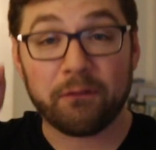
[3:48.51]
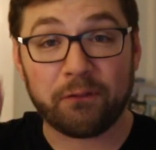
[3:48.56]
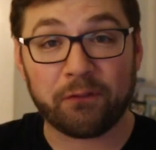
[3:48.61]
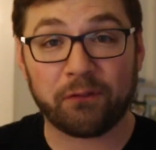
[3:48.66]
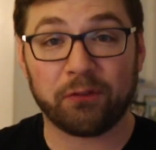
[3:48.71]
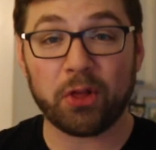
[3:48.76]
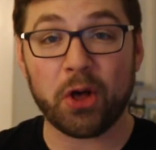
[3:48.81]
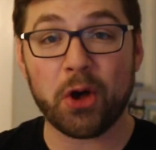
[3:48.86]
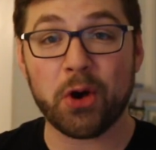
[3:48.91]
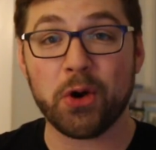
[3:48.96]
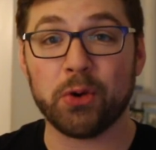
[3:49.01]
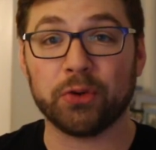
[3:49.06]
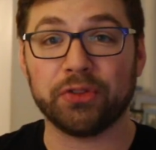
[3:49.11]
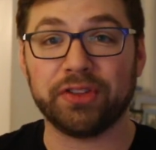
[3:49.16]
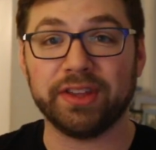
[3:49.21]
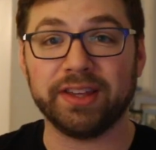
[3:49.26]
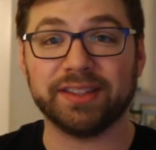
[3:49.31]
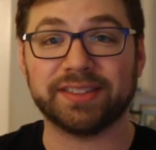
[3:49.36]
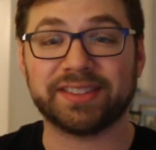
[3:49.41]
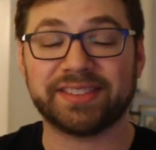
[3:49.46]
Flow,
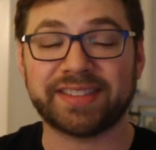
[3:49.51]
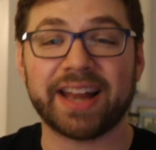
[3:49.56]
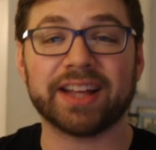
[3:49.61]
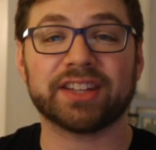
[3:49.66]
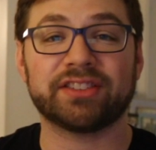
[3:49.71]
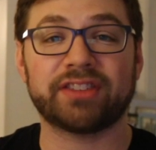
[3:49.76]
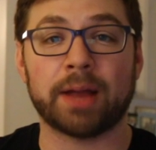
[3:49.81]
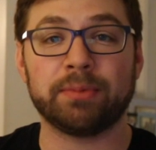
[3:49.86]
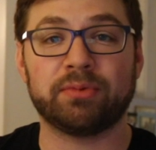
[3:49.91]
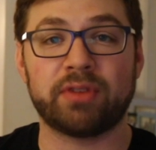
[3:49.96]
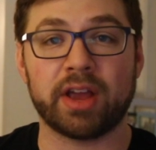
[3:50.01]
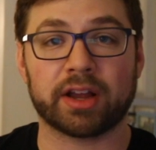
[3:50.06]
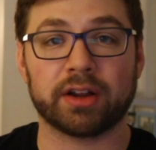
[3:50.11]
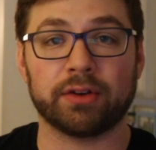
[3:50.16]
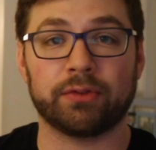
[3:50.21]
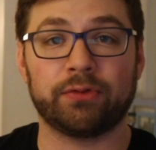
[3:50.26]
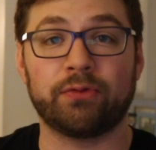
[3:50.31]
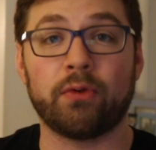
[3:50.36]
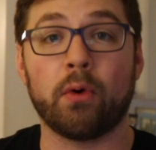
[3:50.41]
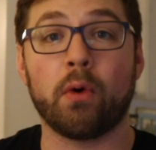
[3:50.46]
the static type
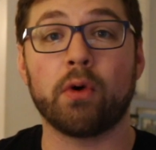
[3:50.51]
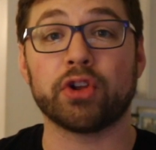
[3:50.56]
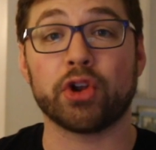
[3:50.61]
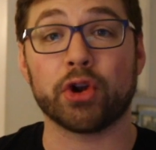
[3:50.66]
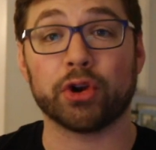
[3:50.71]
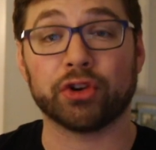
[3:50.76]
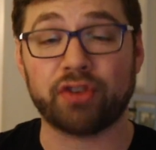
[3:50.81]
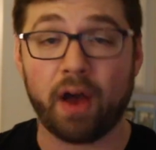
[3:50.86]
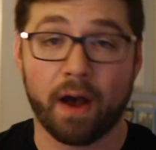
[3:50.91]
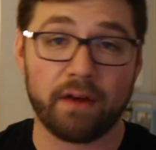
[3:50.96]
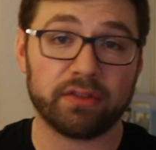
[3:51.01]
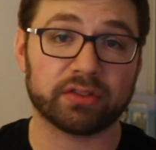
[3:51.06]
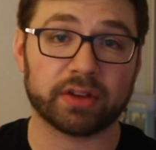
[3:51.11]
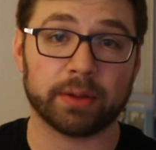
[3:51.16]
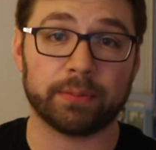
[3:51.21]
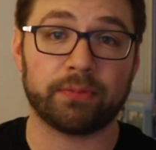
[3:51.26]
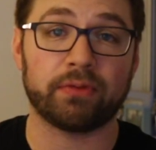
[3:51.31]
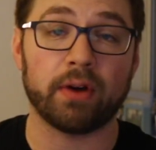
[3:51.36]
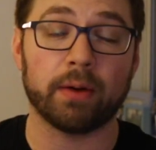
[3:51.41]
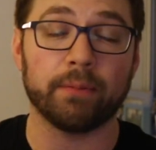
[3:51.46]
checker for your
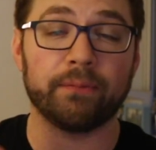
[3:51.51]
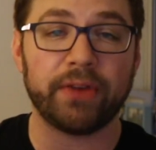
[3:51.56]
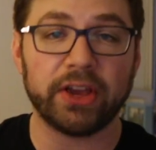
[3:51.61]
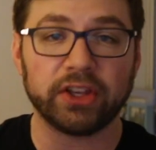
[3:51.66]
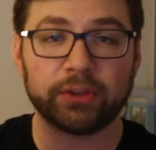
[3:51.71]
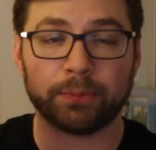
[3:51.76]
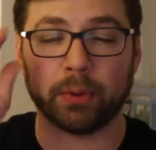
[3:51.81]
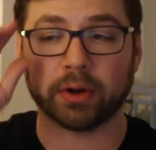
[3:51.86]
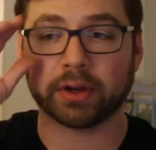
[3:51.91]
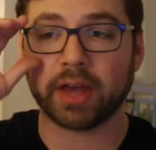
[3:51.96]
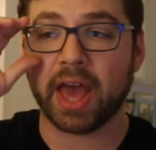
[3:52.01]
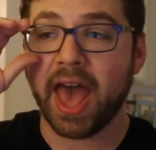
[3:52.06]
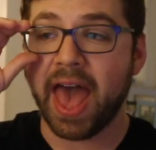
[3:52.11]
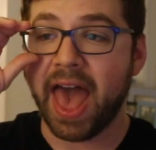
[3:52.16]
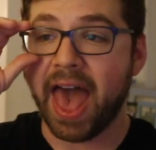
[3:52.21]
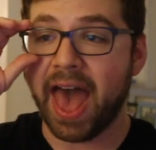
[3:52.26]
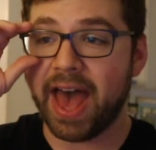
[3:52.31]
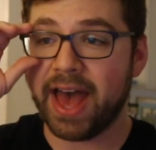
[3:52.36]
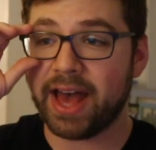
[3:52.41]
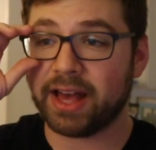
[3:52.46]
JavaScript from Facebook,
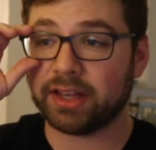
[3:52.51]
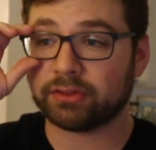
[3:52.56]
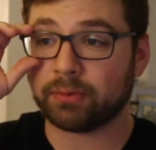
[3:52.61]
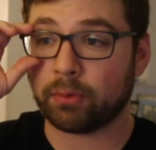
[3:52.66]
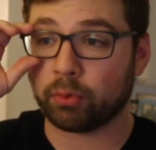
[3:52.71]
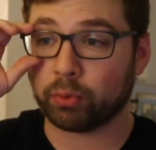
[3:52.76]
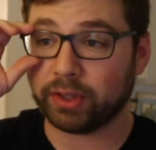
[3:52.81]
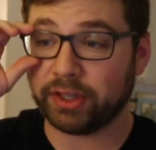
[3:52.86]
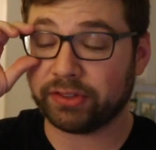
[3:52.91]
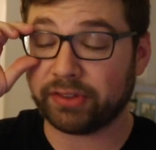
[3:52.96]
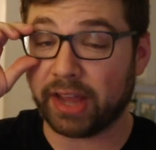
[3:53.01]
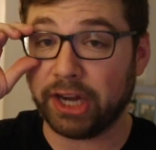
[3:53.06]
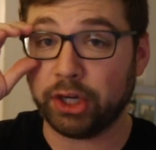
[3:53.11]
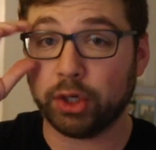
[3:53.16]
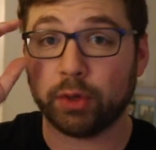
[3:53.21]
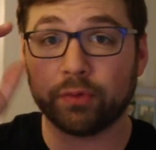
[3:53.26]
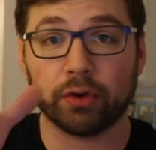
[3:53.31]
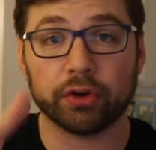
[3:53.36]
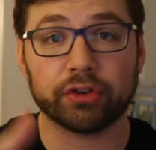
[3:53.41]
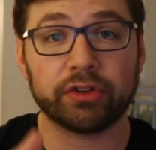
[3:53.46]
has released a
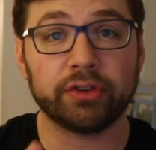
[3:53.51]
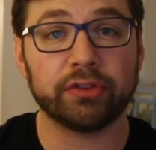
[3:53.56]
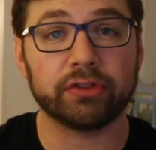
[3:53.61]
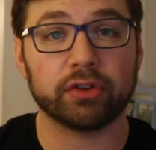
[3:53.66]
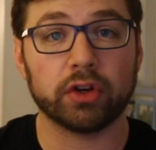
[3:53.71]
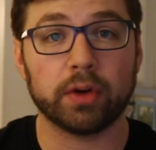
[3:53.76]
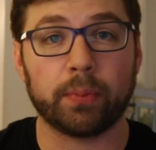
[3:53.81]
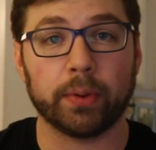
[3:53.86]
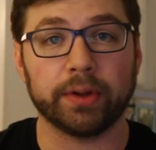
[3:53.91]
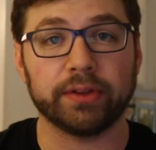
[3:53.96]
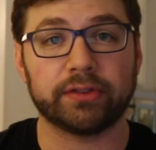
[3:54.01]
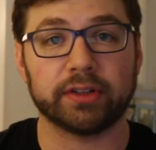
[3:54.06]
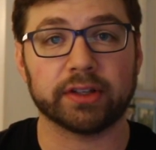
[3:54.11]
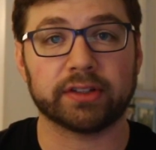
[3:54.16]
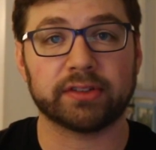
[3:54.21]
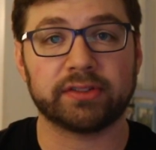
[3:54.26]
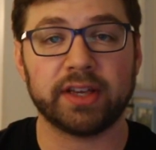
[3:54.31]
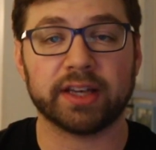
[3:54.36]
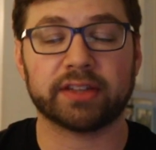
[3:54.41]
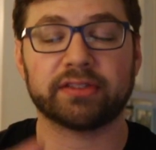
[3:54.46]
new version
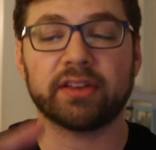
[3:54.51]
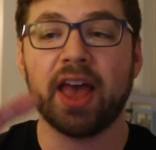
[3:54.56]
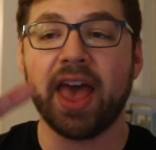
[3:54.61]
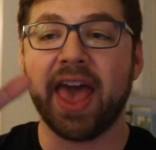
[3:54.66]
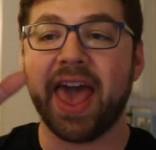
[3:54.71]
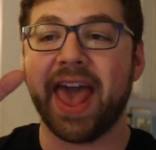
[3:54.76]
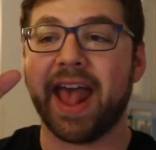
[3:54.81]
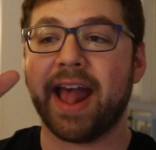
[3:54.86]
0.66.